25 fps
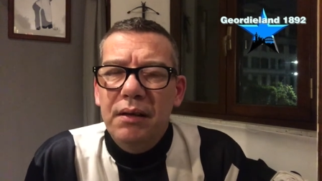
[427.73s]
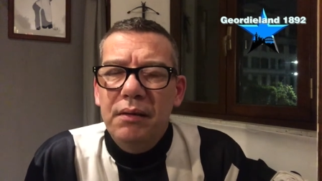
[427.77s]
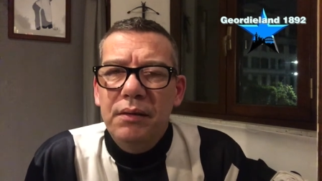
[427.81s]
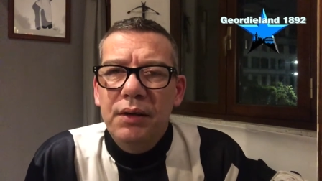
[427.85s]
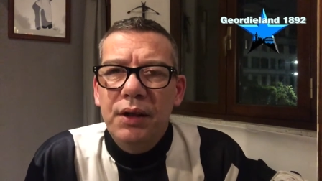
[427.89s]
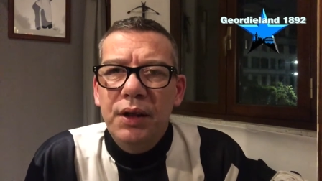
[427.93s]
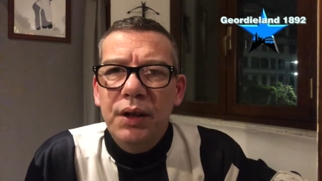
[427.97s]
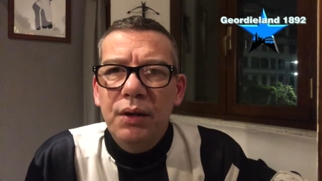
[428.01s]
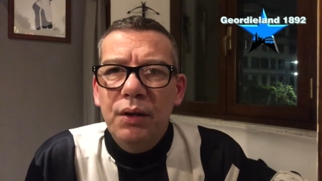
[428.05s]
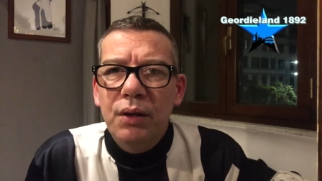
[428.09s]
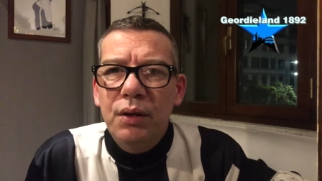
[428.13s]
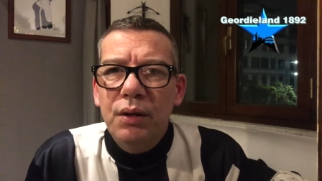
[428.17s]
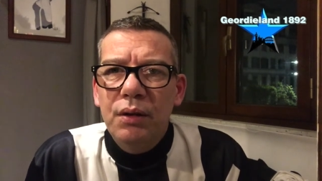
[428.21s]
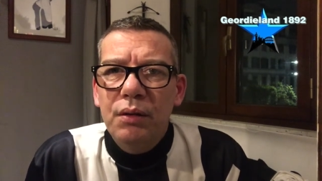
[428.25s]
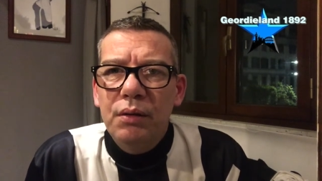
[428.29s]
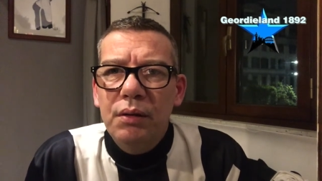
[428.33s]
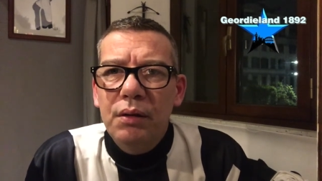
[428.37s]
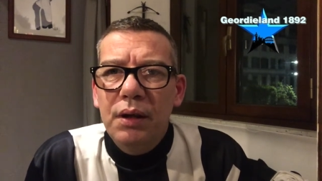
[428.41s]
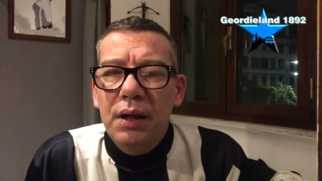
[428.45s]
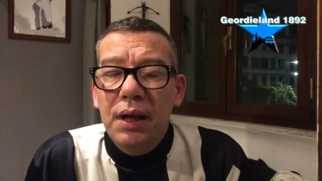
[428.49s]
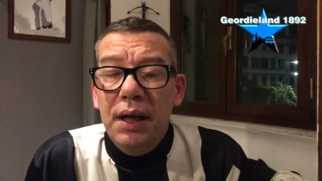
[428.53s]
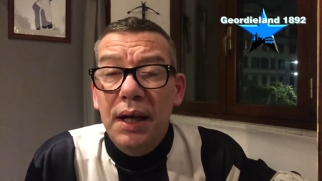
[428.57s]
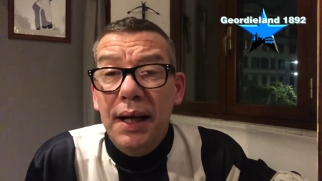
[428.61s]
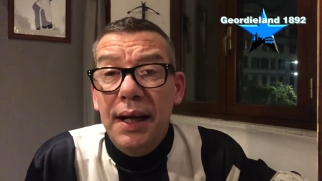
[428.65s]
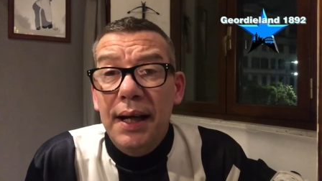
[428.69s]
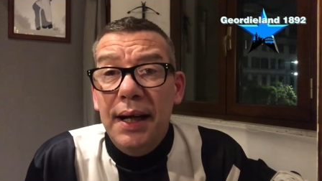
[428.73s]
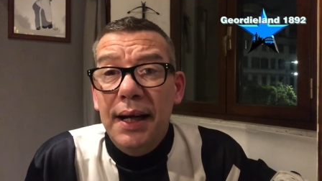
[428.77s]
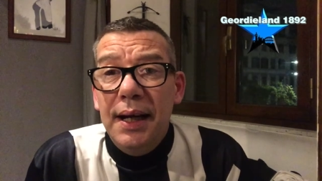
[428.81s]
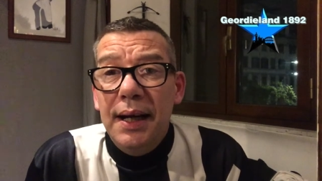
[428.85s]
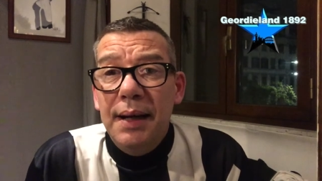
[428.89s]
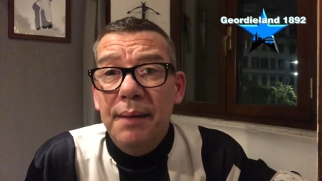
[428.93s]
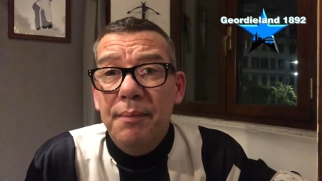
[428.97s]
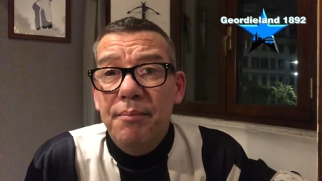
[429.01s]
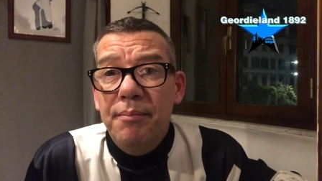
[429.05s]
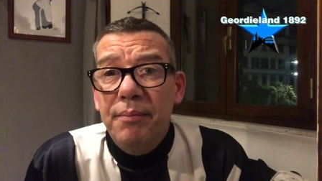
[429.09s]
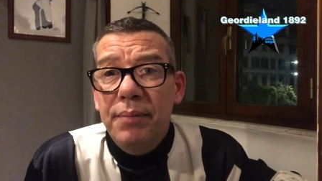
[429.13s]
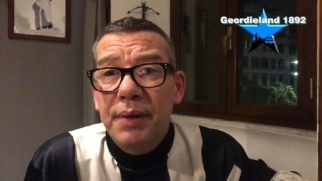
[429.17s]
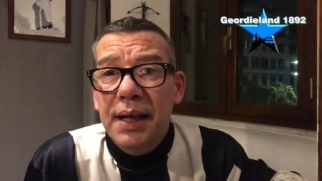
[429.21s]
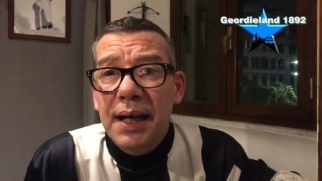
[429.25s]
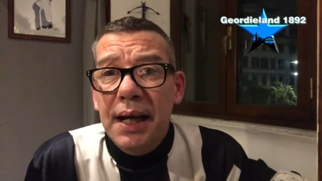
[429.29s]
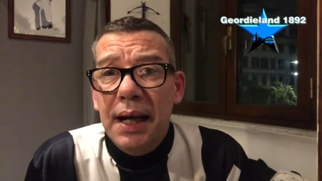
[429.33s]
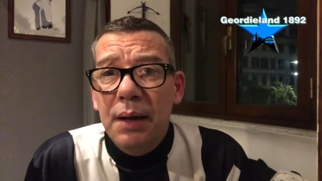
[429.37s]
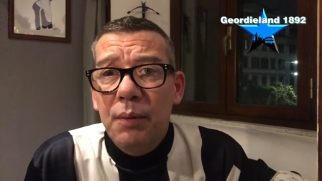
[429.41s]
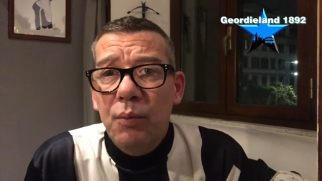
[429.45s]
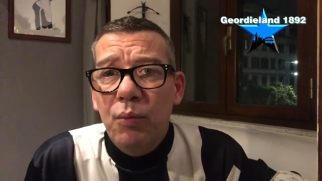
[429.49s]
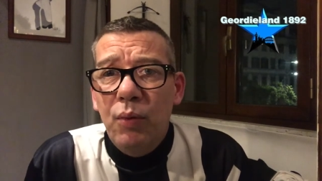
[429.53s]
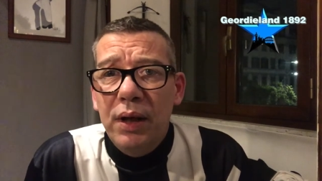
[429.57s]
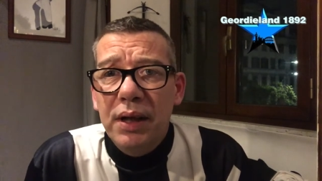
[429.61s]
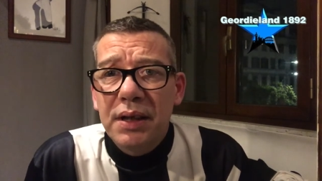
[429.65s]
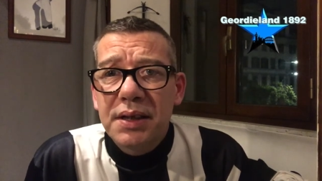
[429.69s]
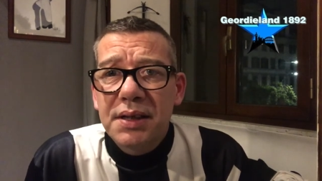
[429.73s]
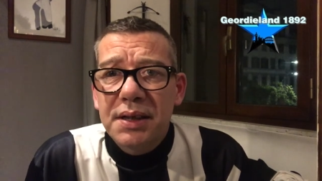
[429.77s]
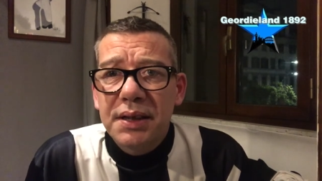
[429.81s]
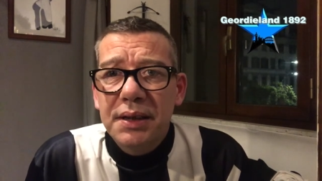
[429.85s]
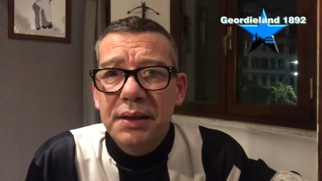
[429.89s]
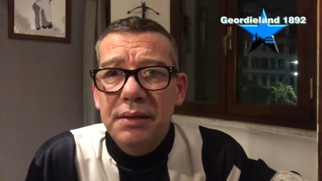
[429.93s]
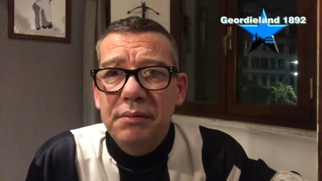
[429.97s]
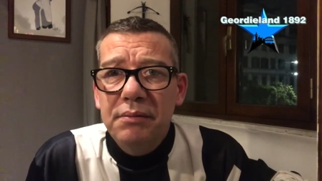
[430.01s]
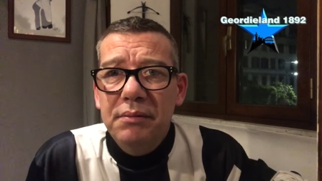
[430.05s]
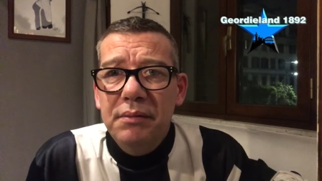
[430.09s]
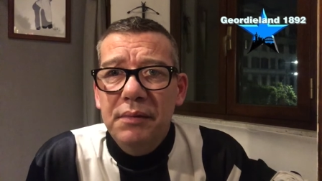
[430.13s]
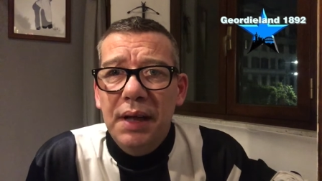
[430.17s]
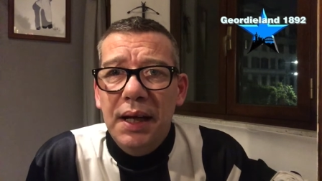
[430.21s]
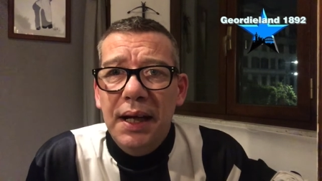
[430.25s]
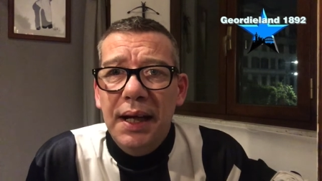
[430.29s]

you know, Callum Wilson